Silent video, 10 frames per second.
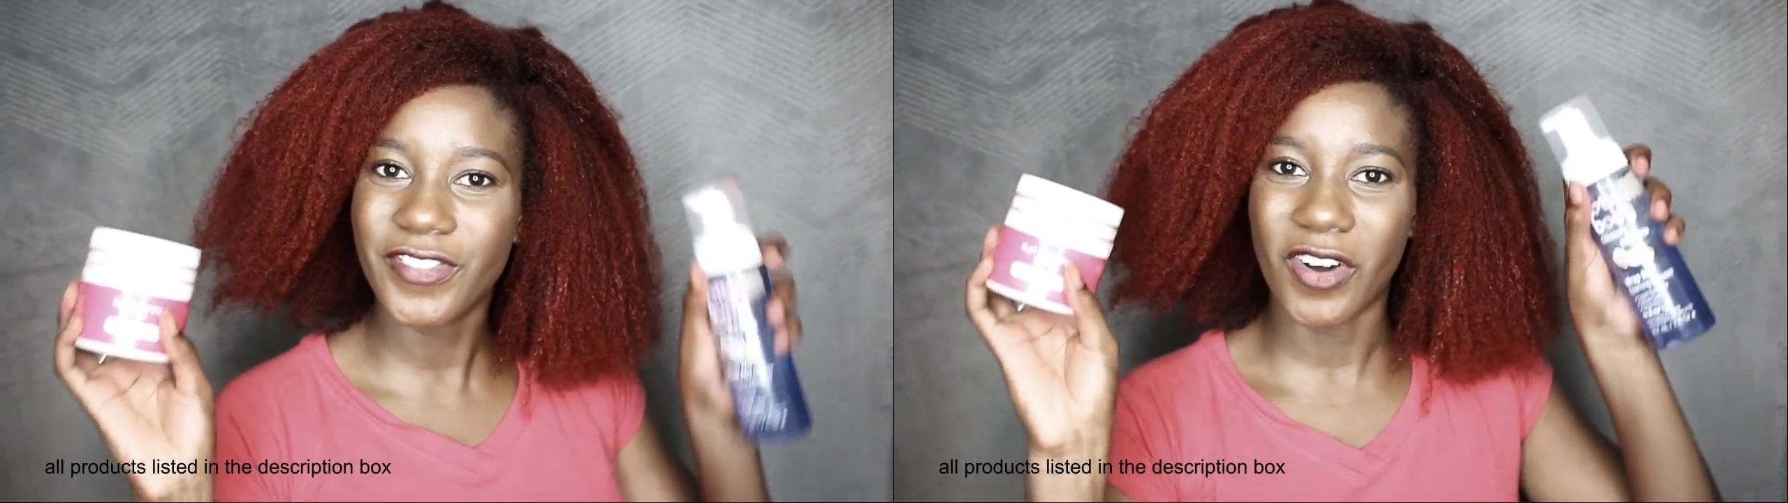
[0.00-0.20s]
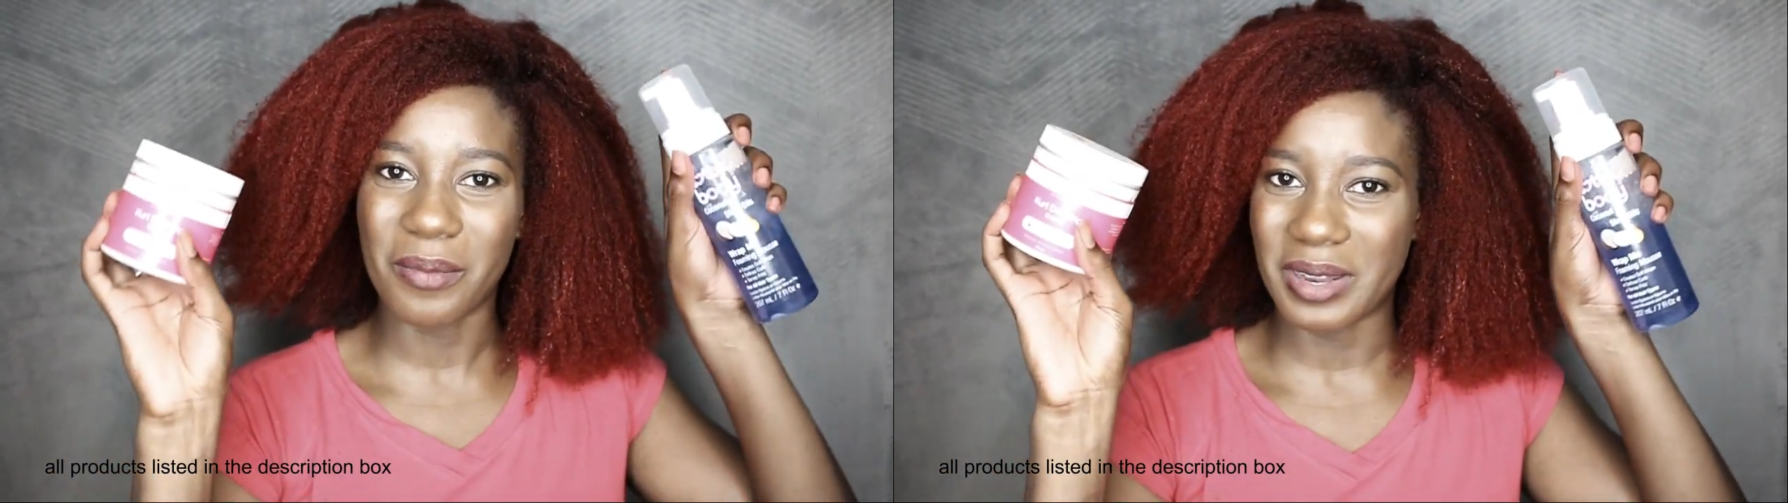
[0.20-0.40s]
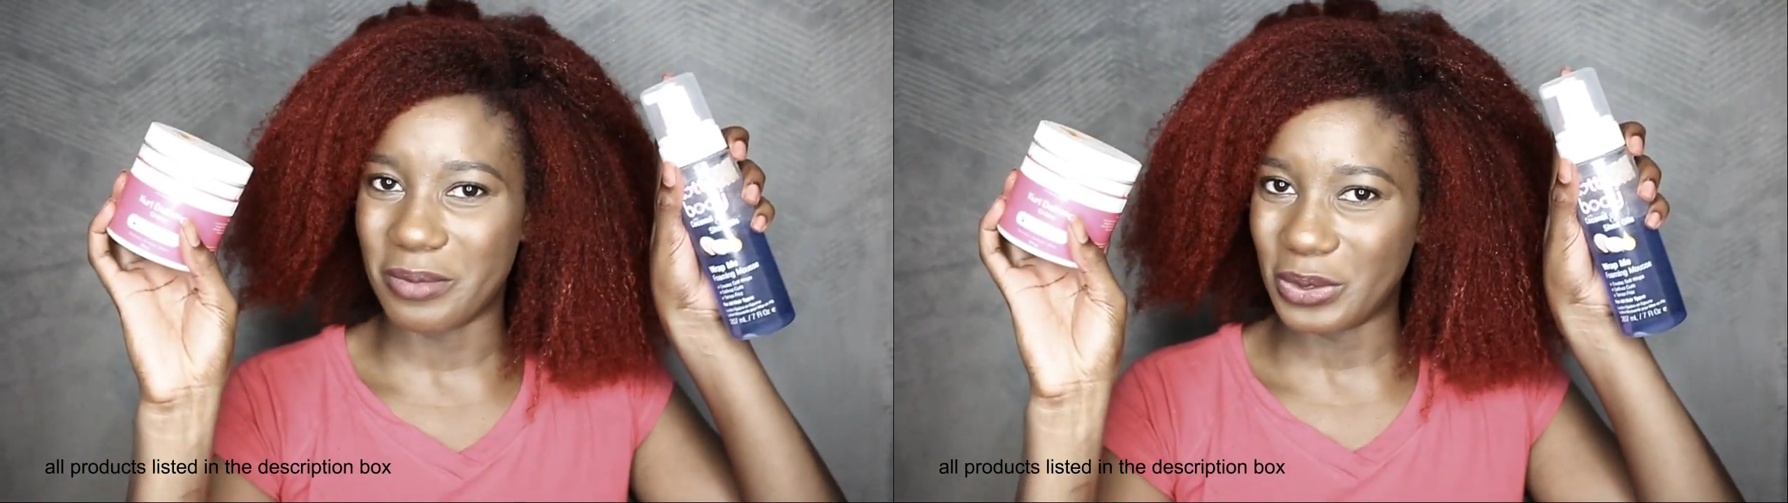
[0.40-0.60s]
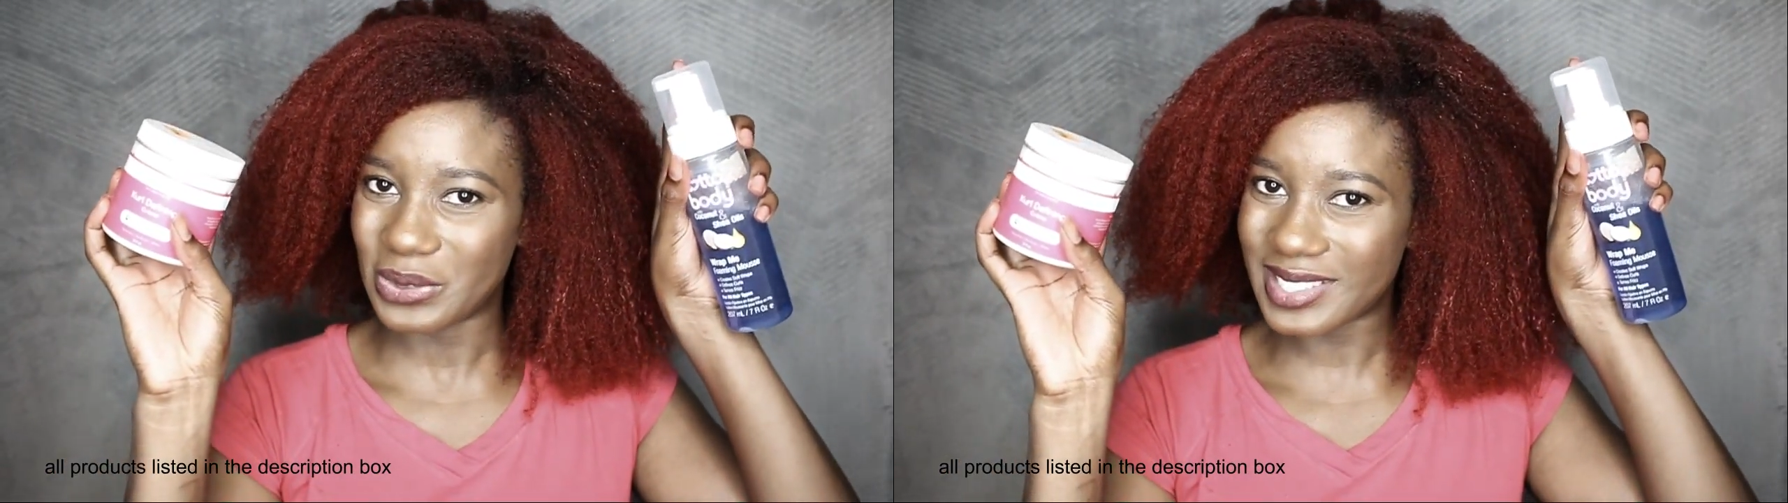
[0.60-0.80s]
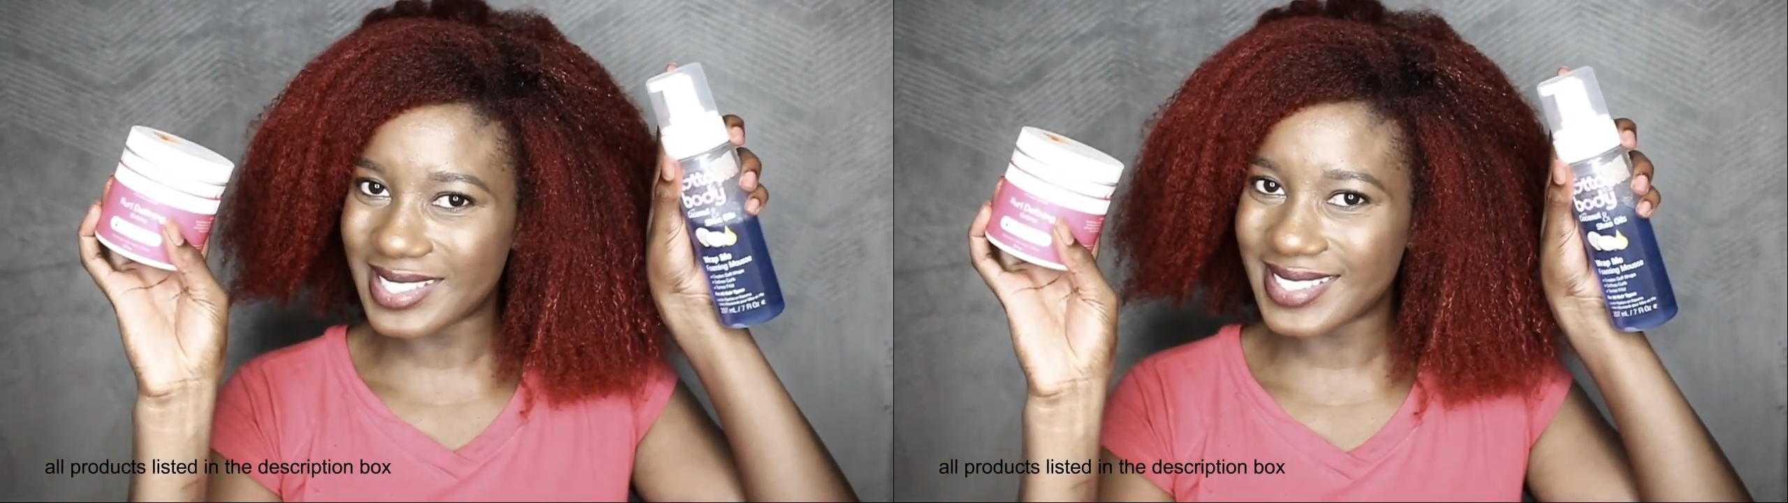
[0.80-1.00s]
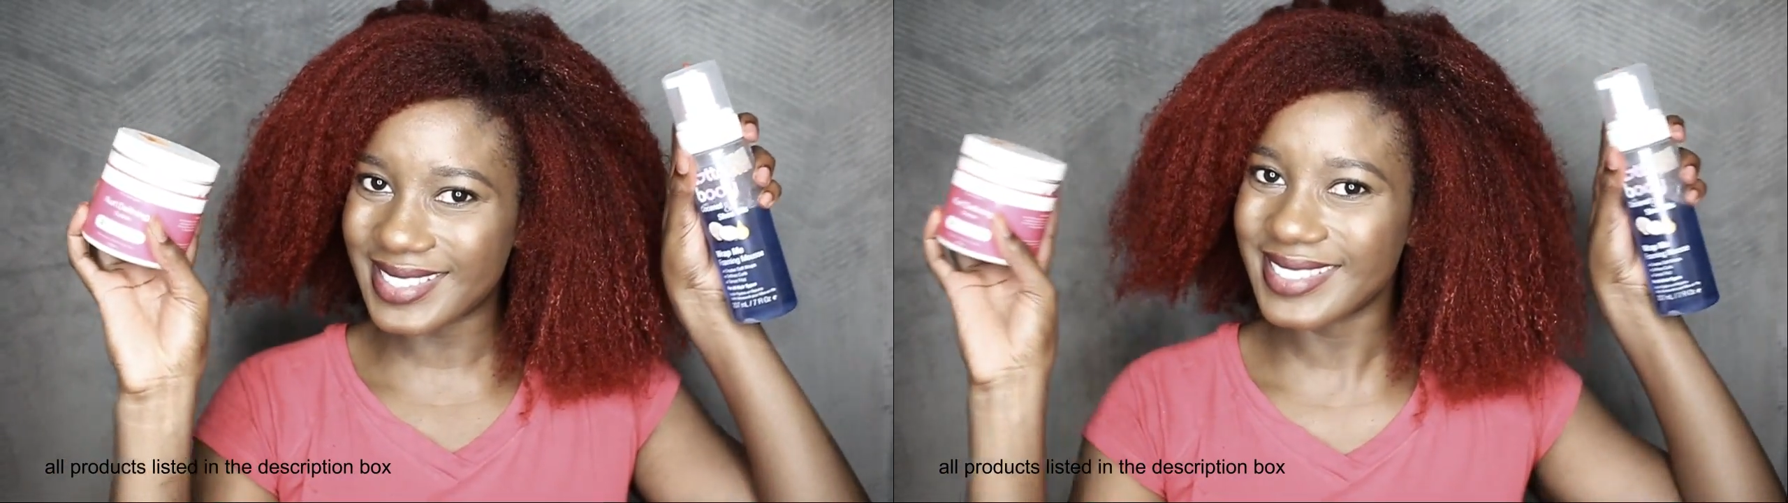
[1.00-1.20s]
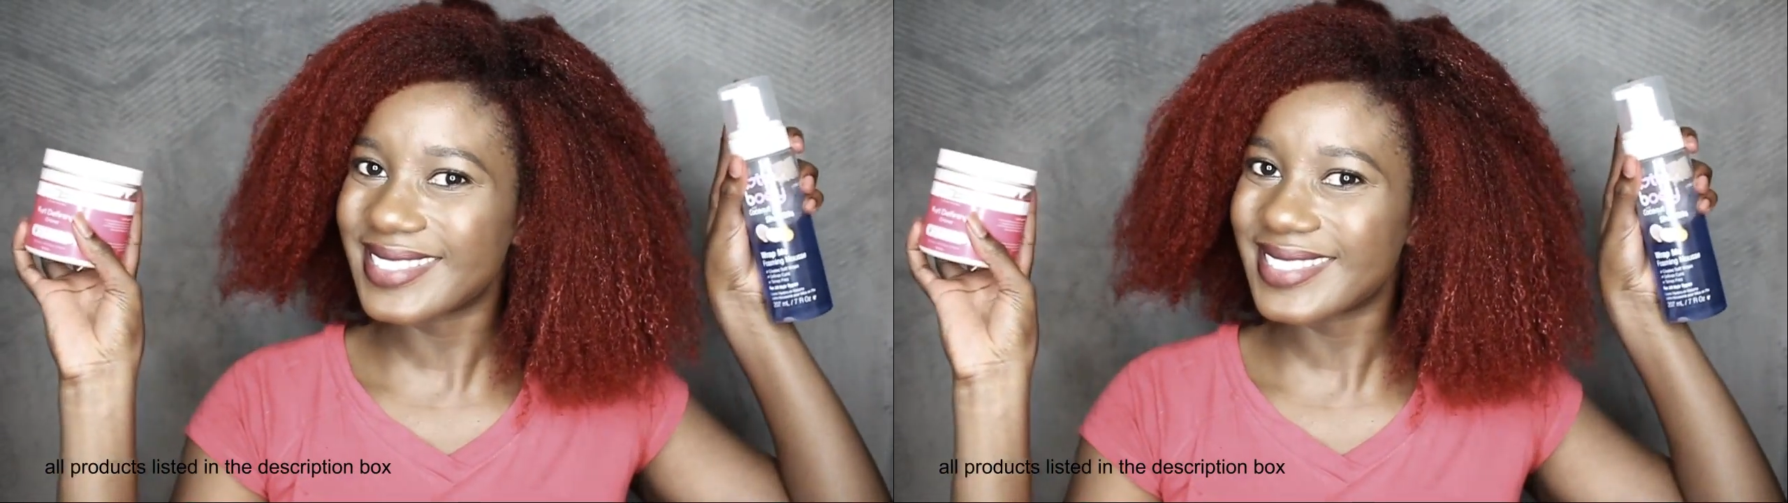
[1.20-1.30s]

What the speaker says: foaming mousse